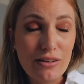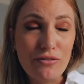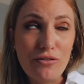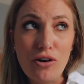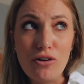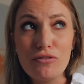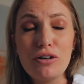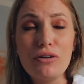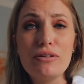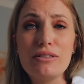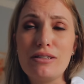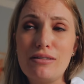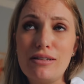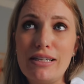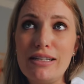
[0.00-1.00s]
the Volvo is
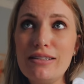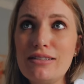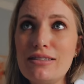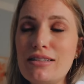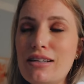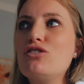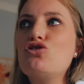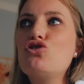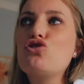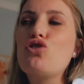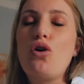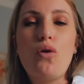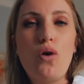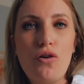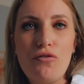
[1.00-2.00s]
a lease, he's
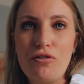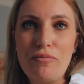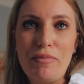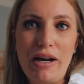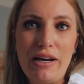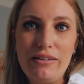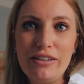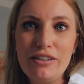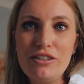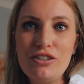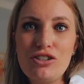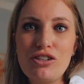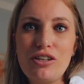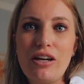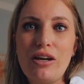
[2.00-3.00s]
so over
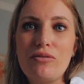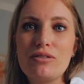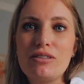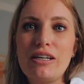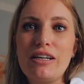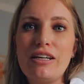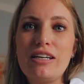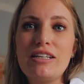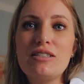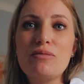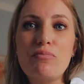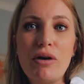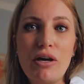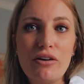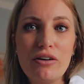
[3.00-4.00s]
mileage that I was like, it's
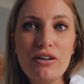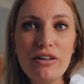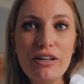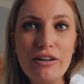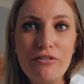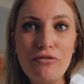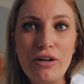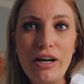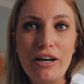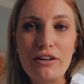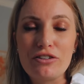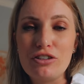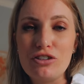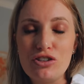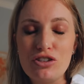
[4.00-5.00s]
better if we
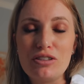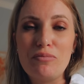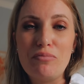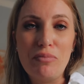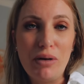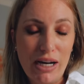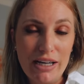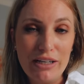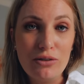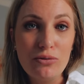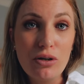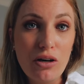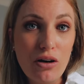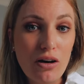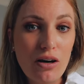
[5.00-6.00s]
actually just buy you
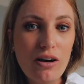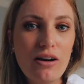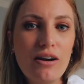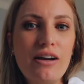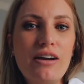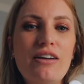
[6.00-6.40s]
a car.